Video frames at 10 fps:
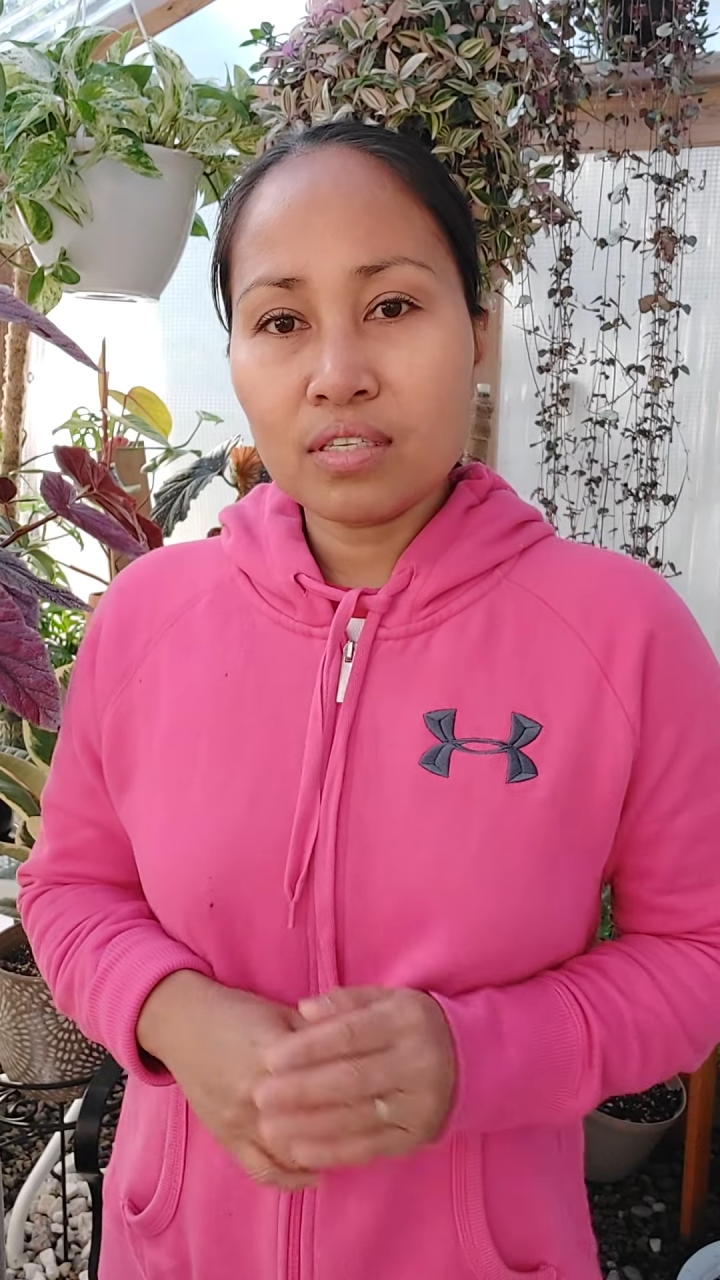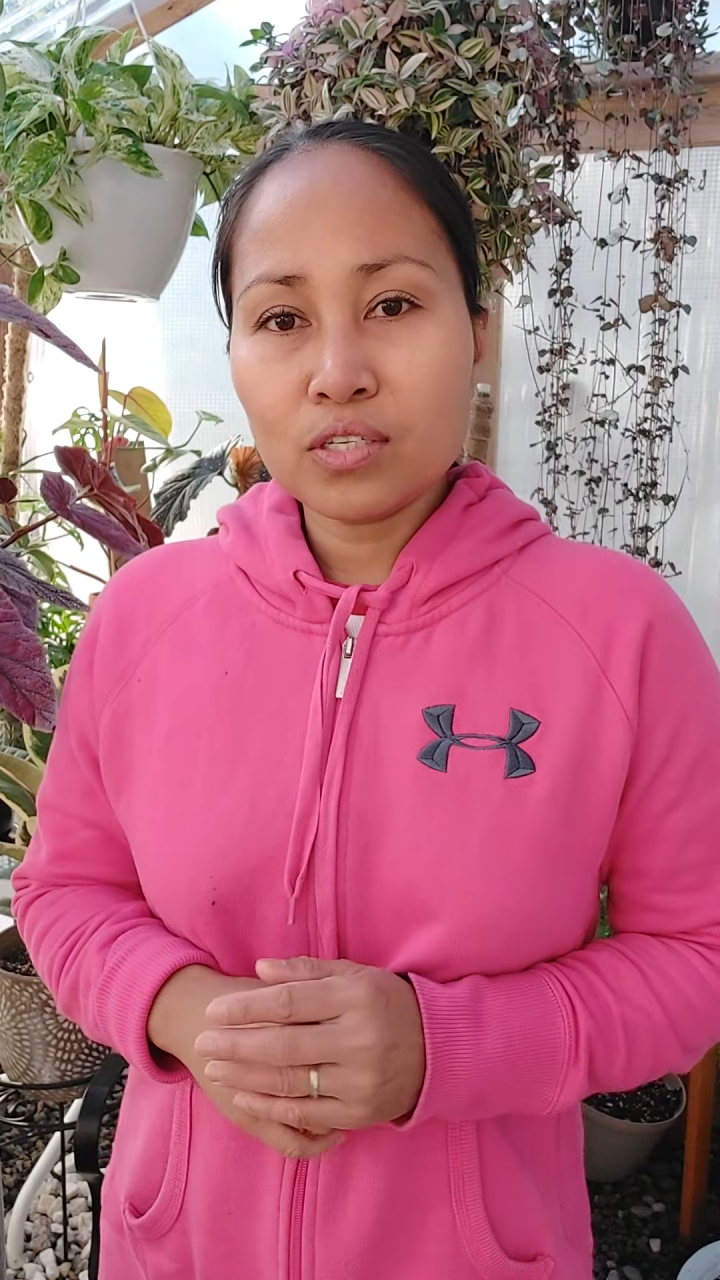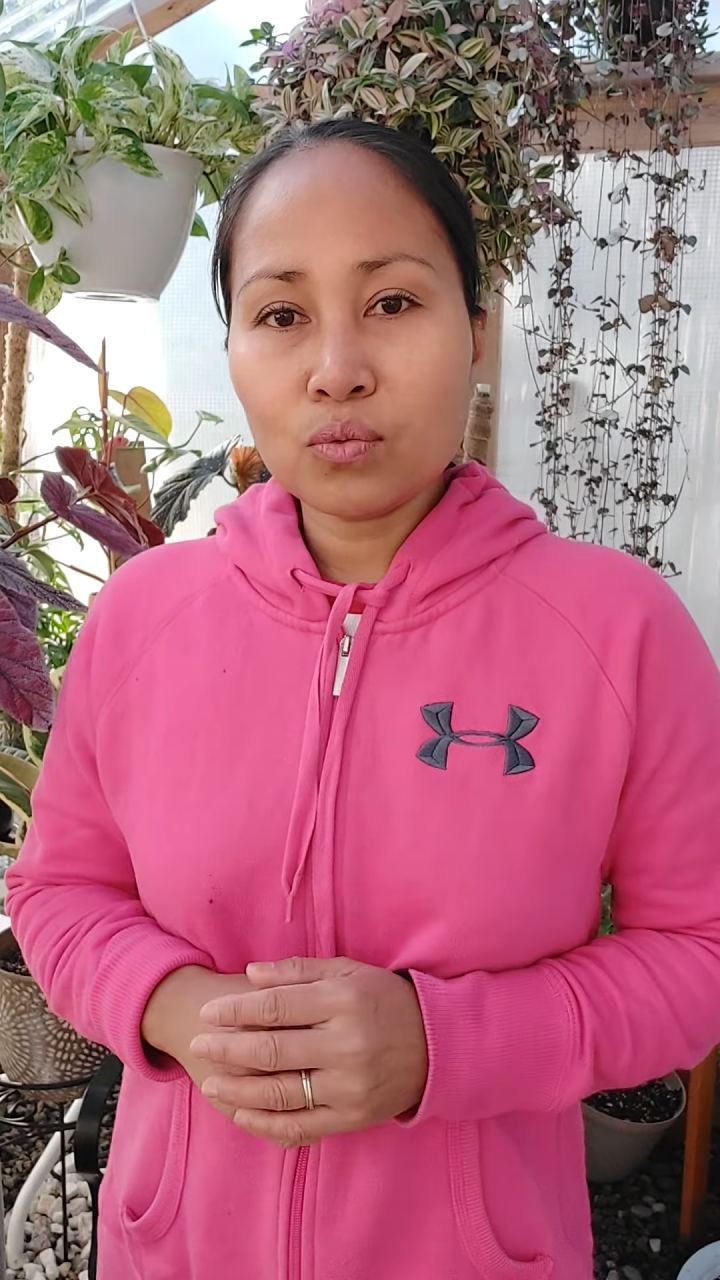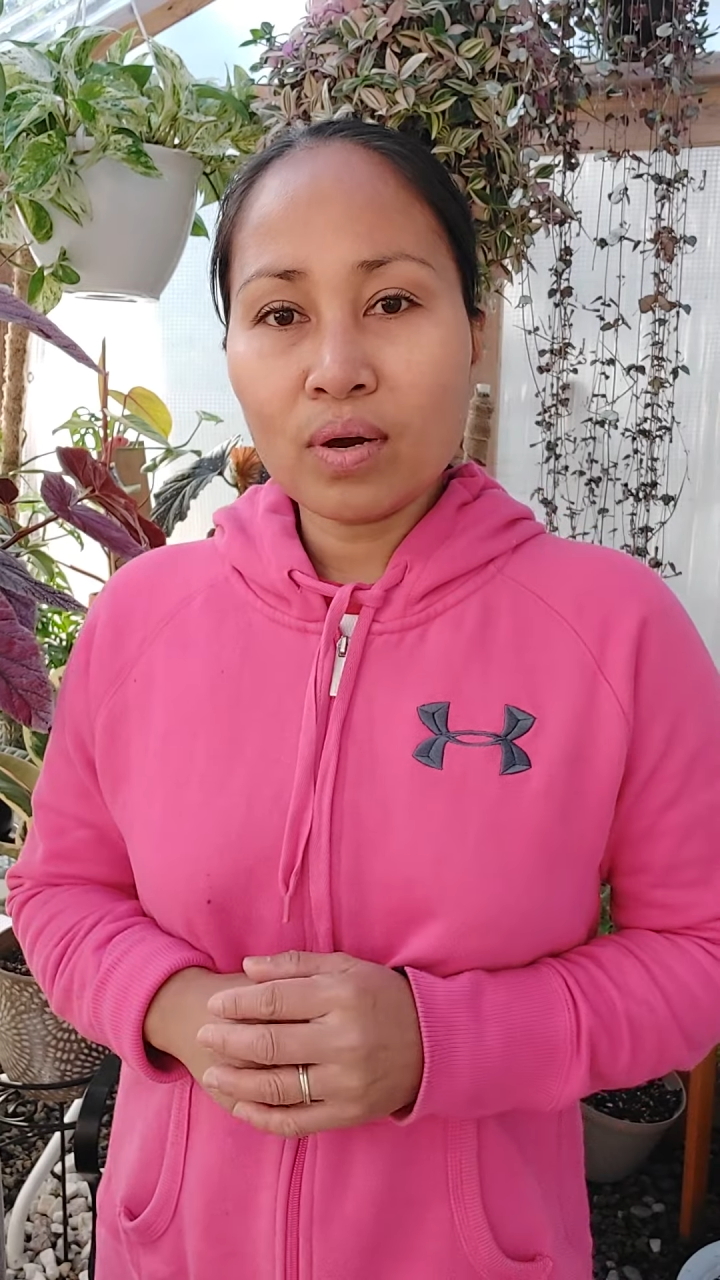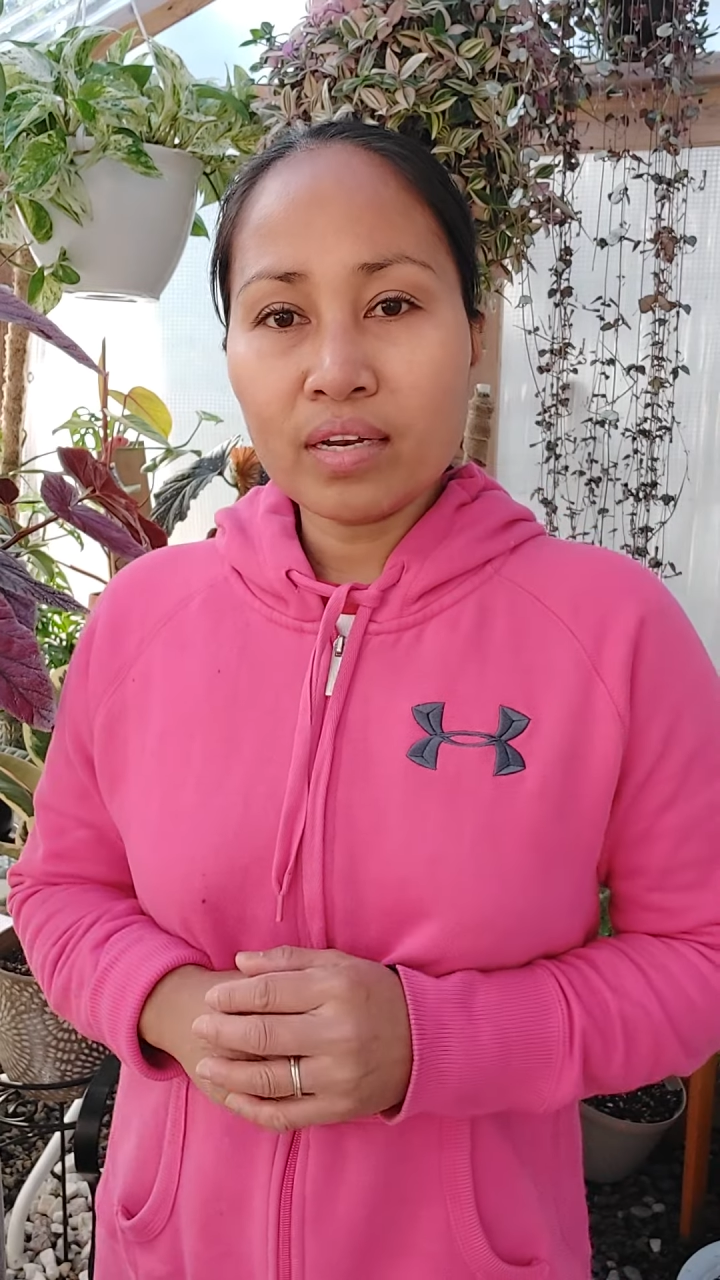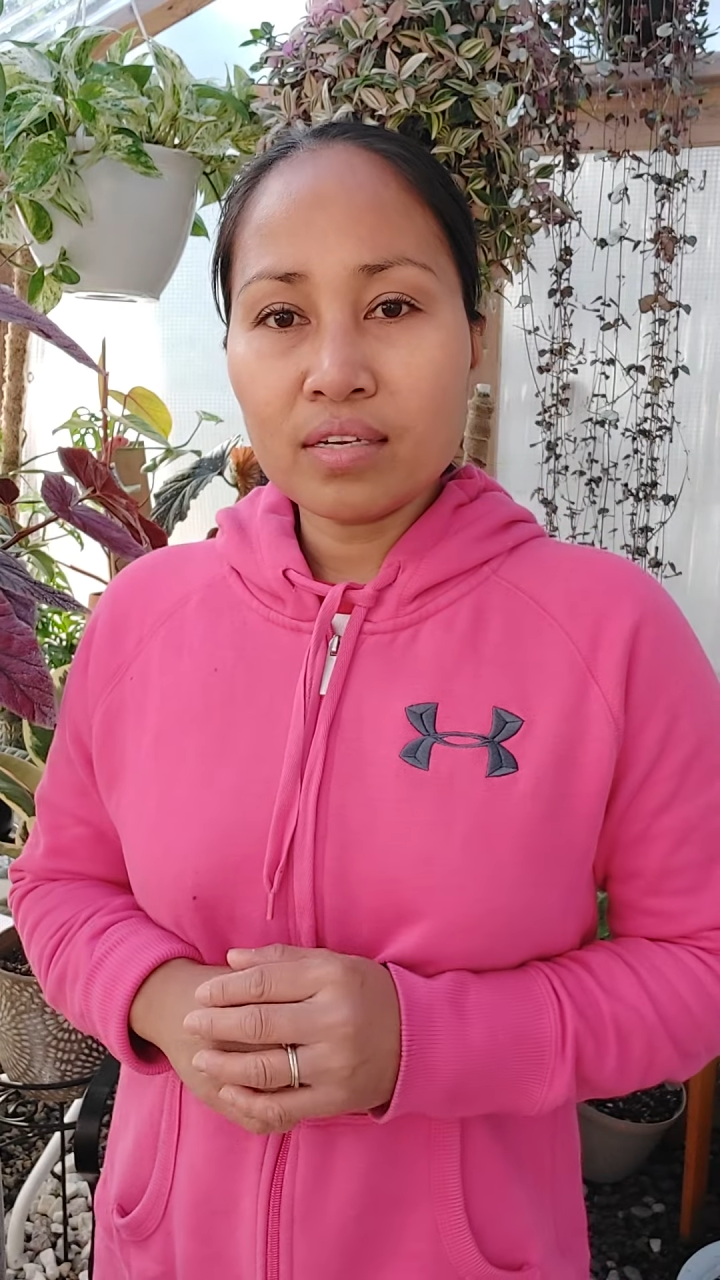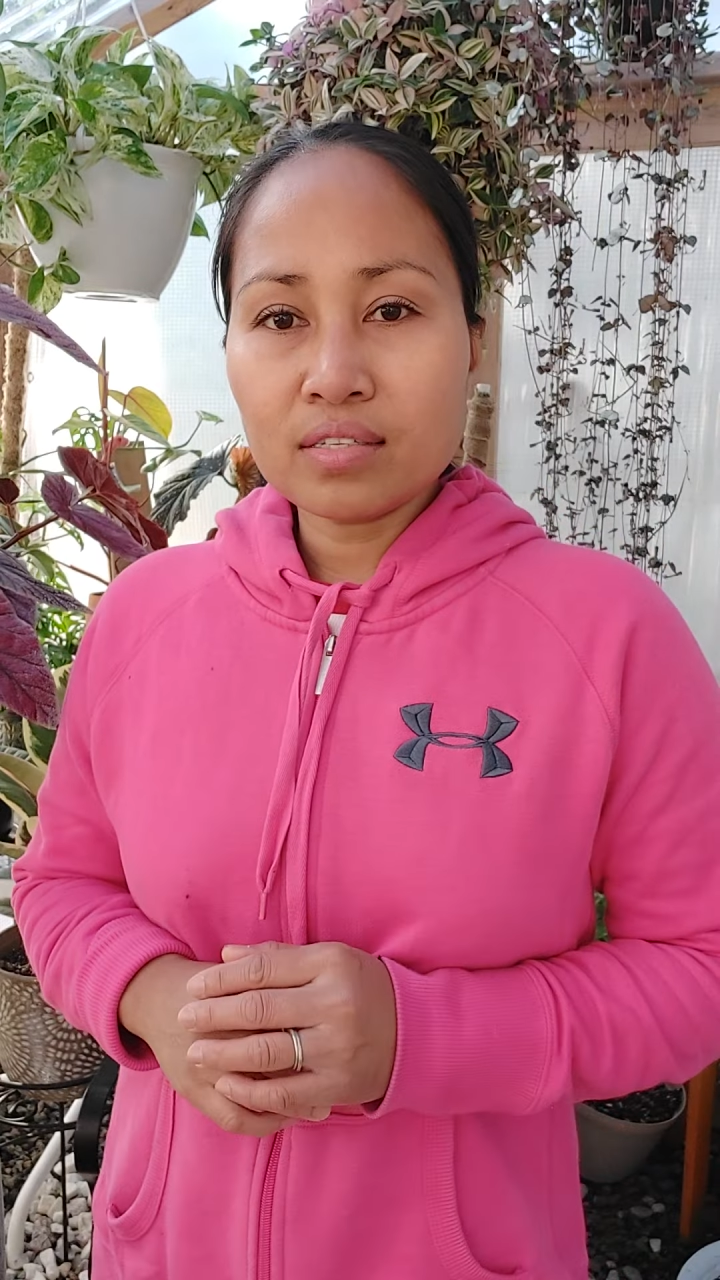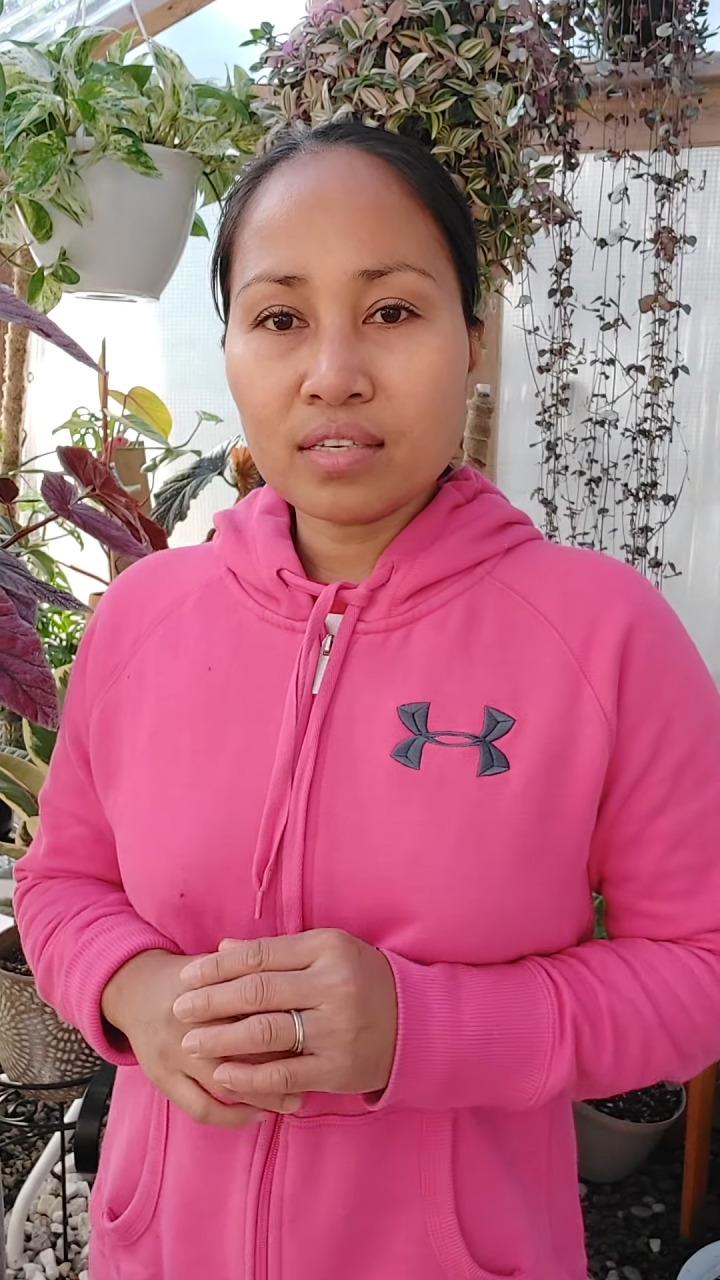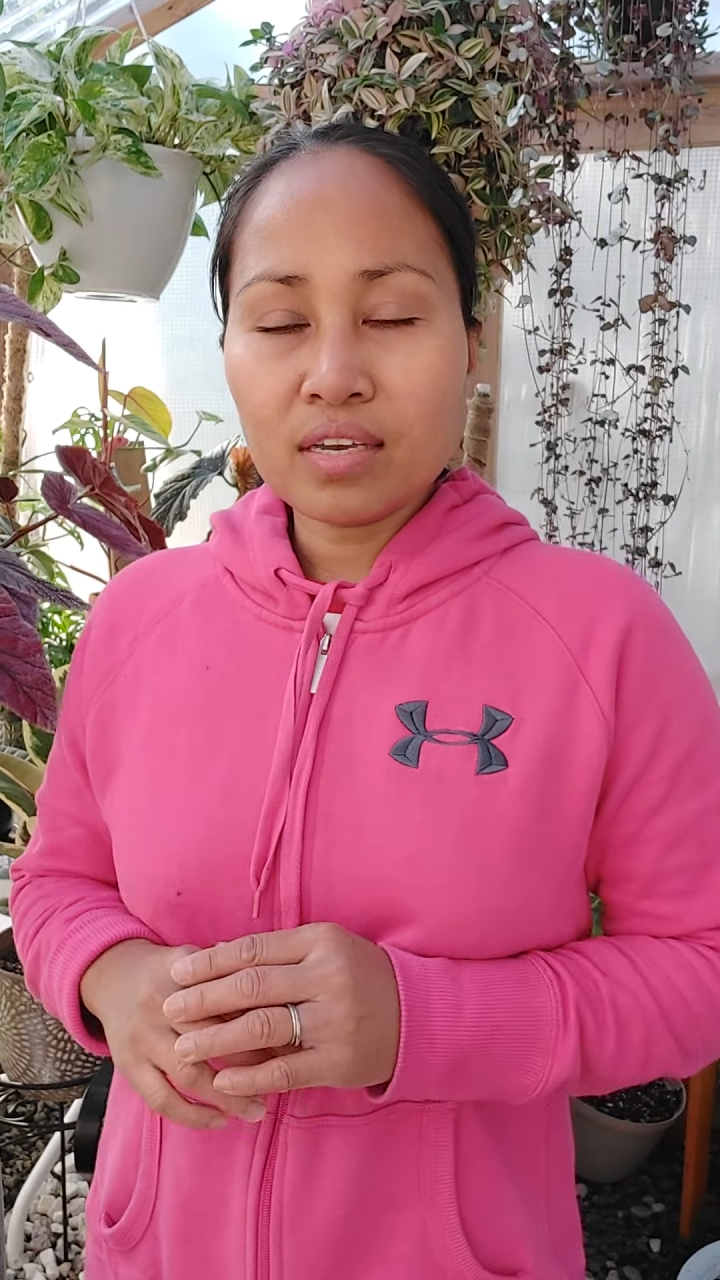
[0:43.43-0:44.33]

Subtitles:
this one is